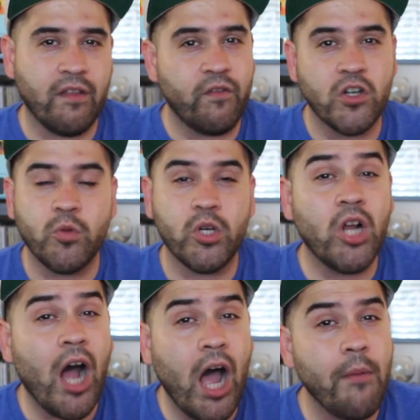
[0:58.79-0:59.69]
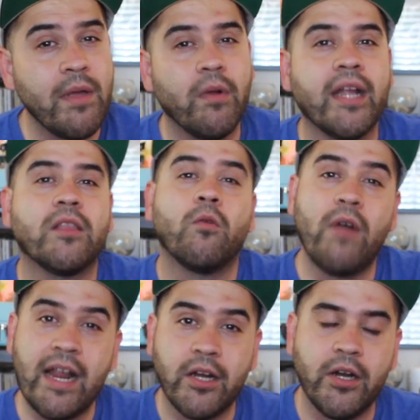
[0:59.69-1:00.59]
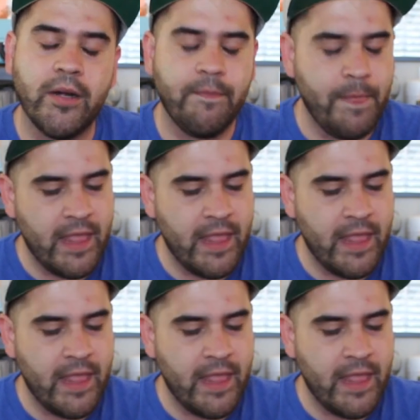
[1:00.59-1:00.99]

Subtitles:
The first one to comment would get the record,